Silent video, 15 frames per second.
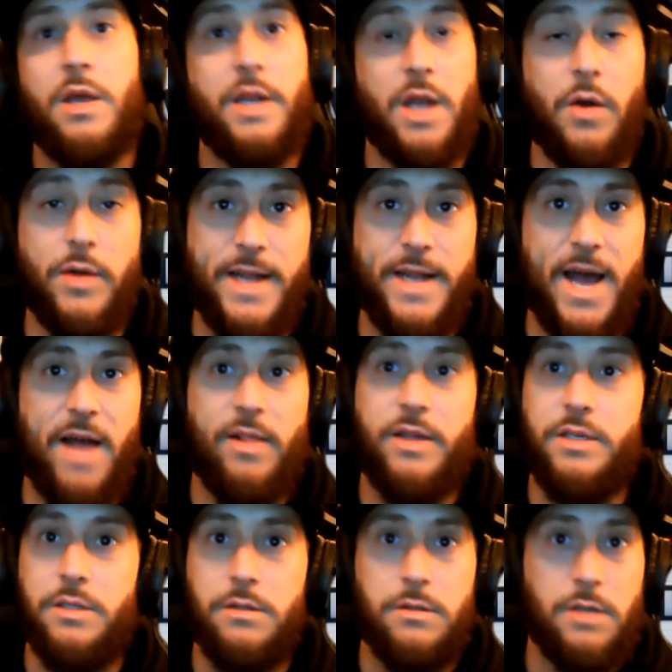Now in
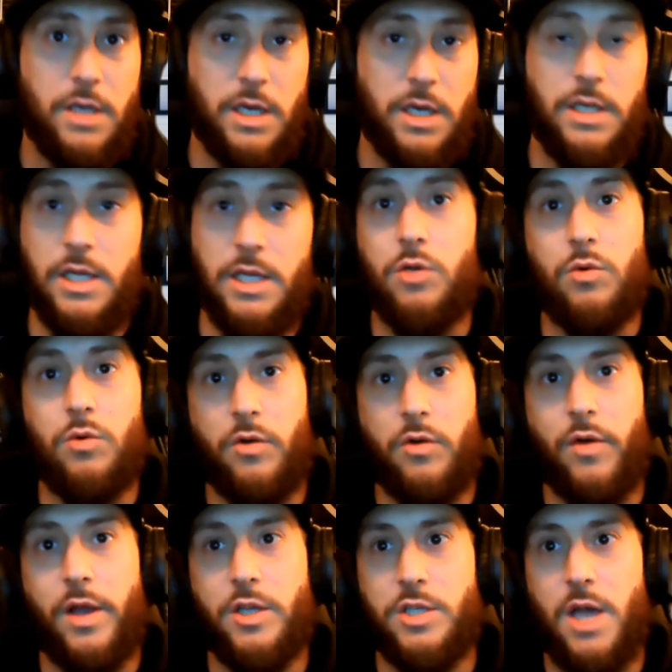Dallas, he did do a
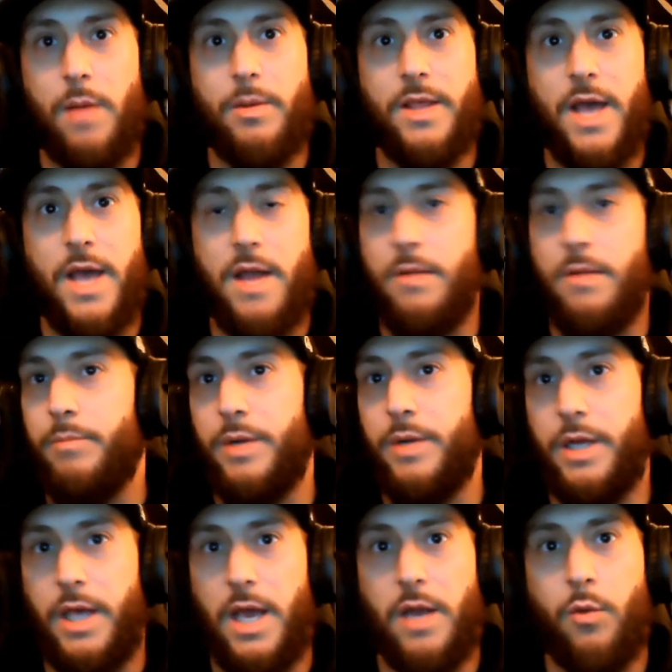great job of that. But
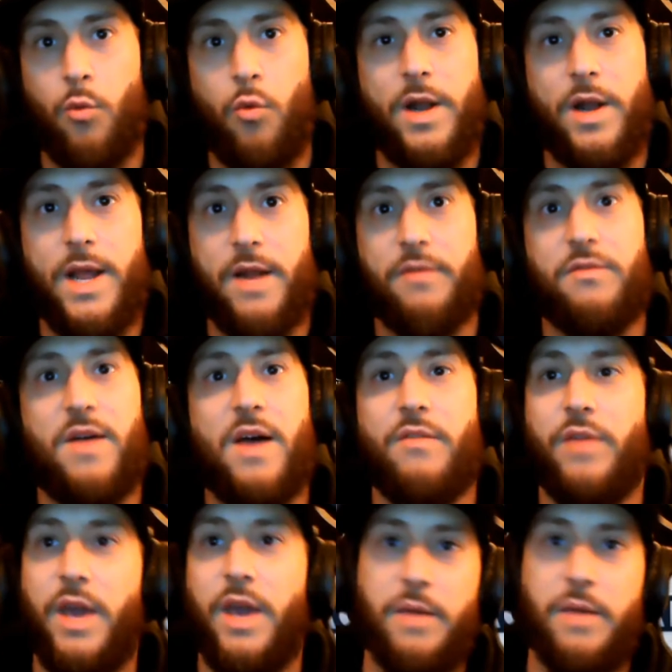again, 1 out of
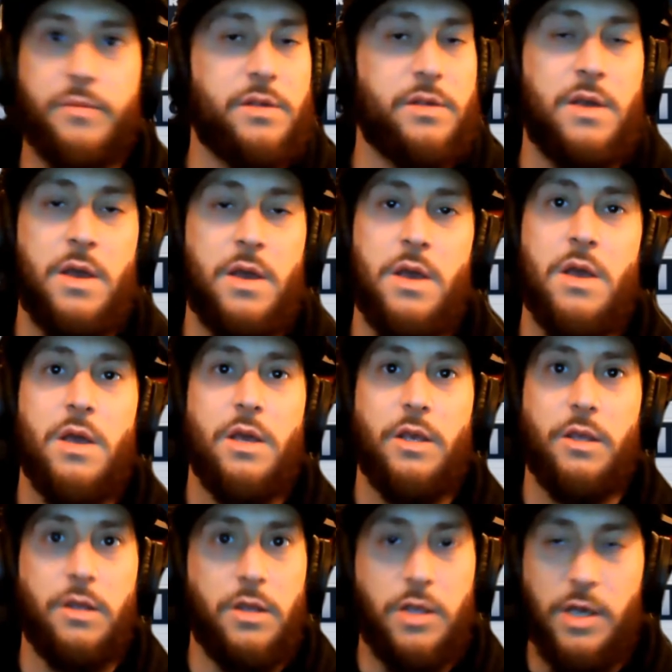5 games,
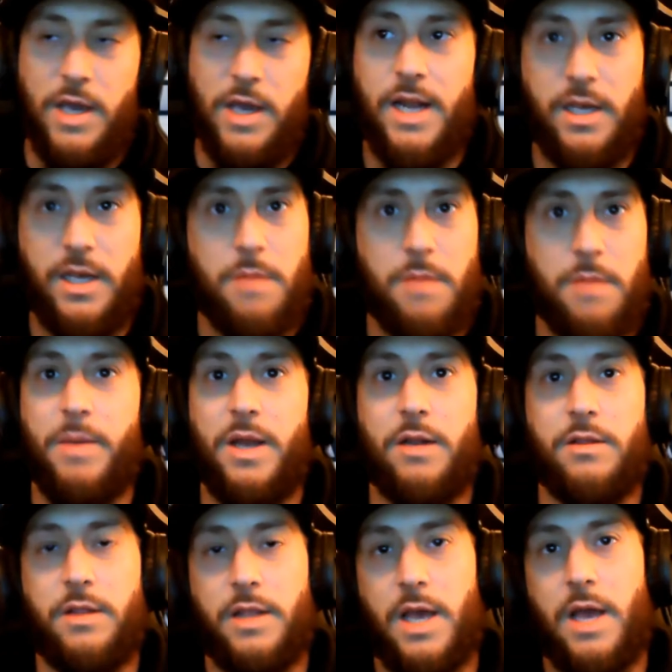you got to come better
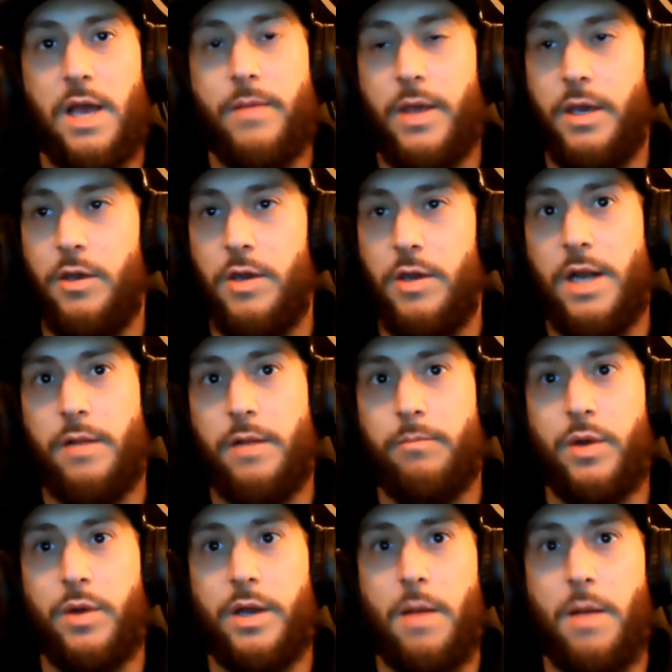than that. Like, you got to
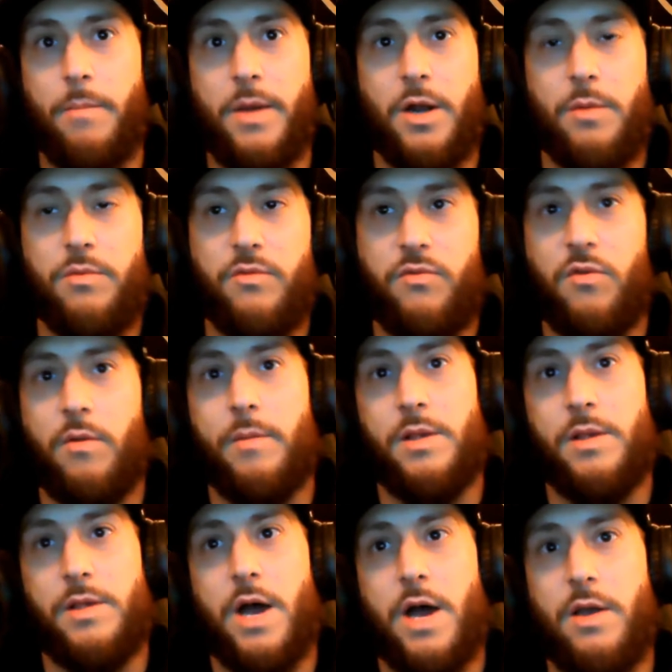bring a better
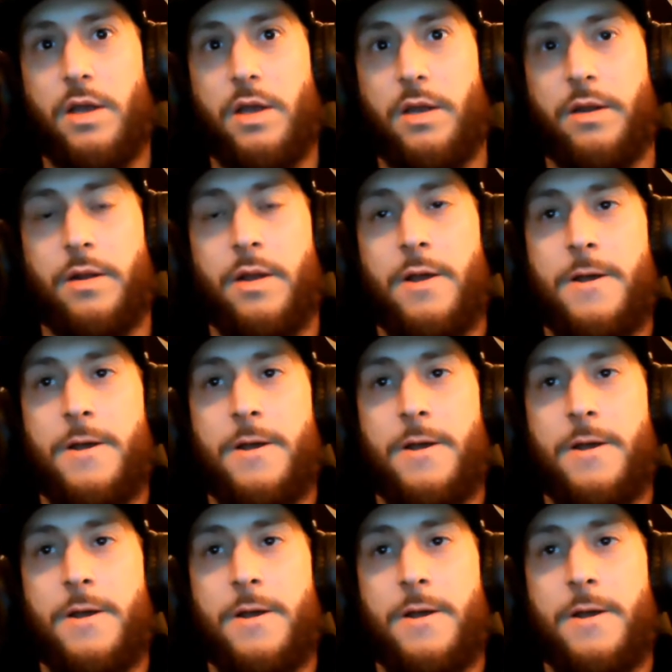performance out. And,